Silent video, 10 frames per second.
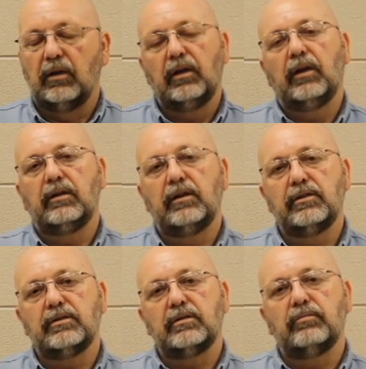in
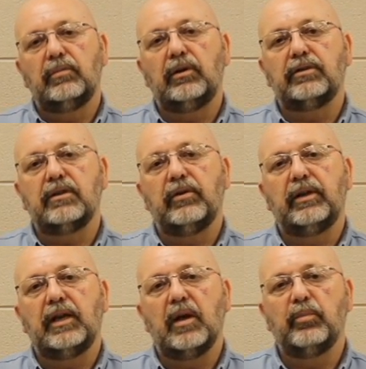his
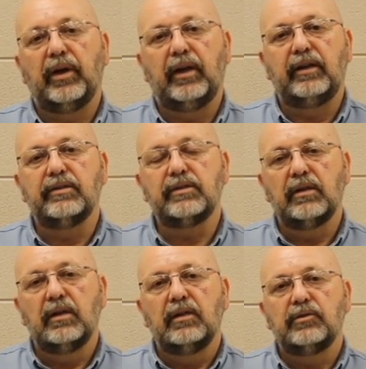military campaigns,
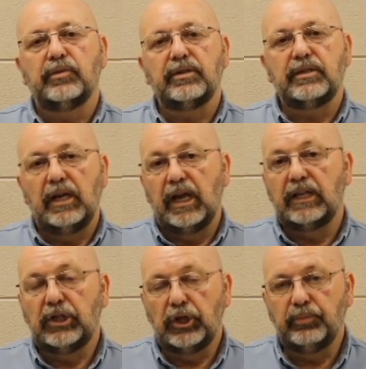because he
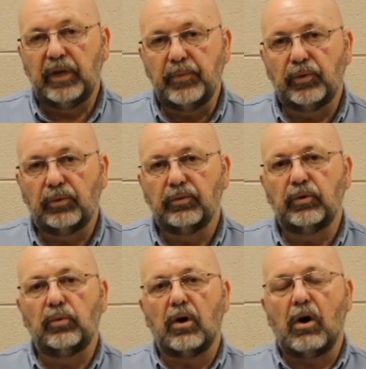had good people
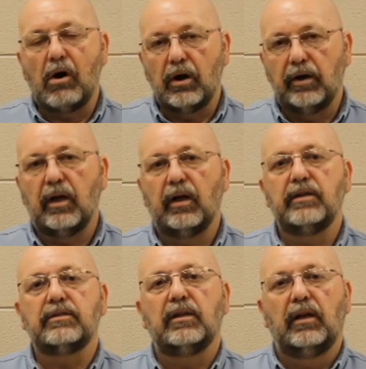who were
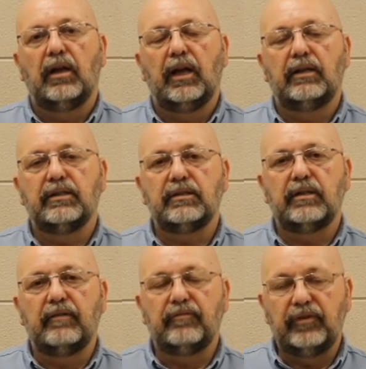organized
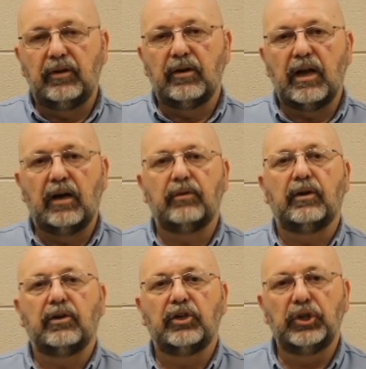and figured out
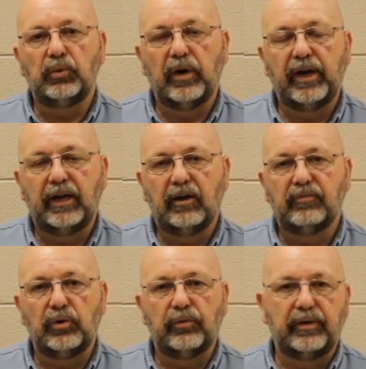a good way
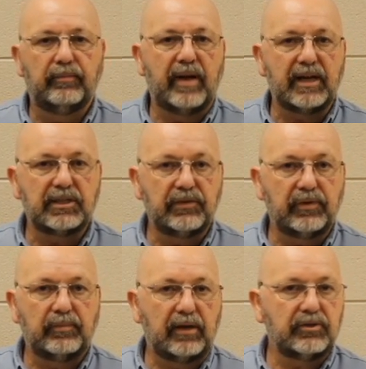of moving
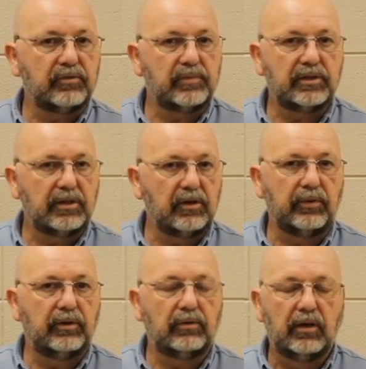massive amounts of
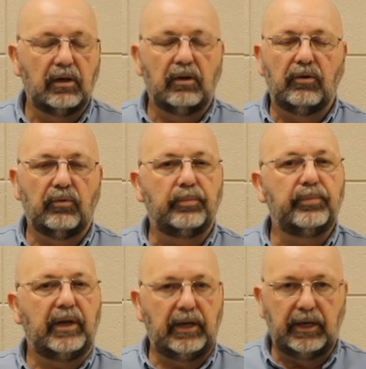material
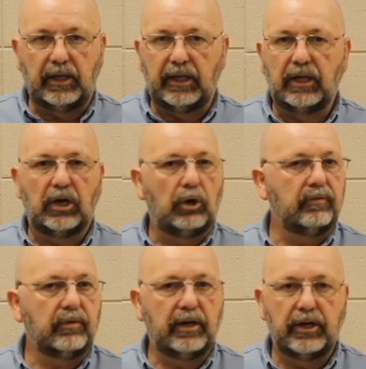repeatedly,
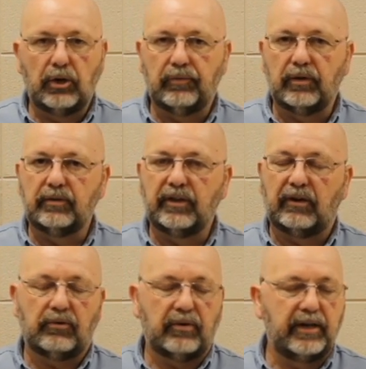over and over.
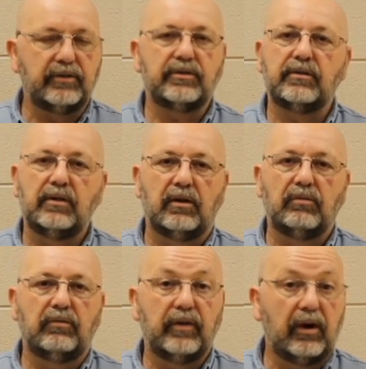Their crates
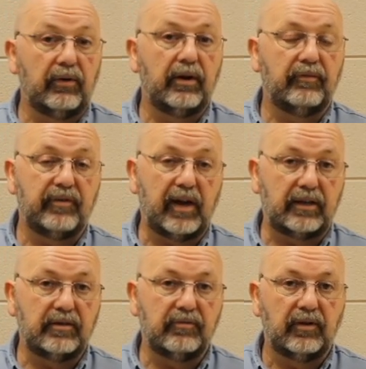were very
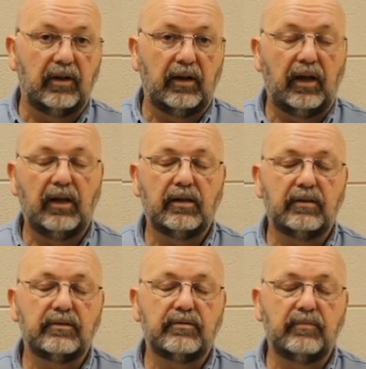effective.
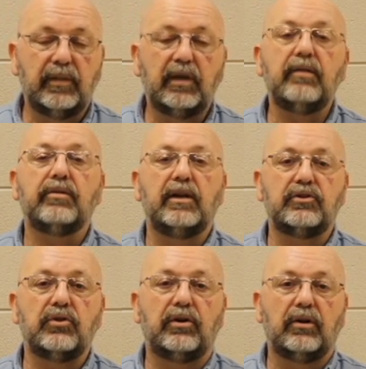And many
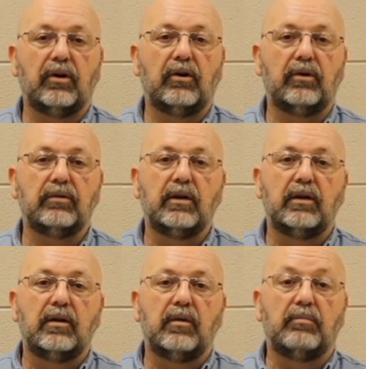things are
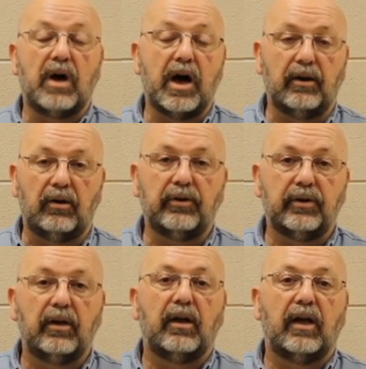modeled
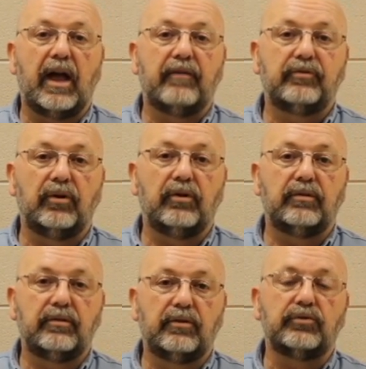
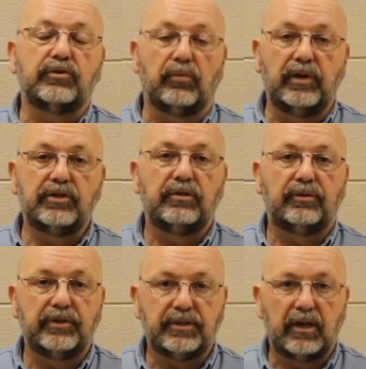after those
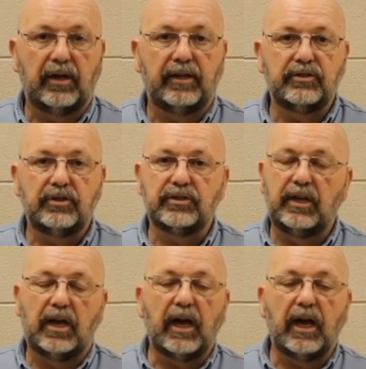original designs, just the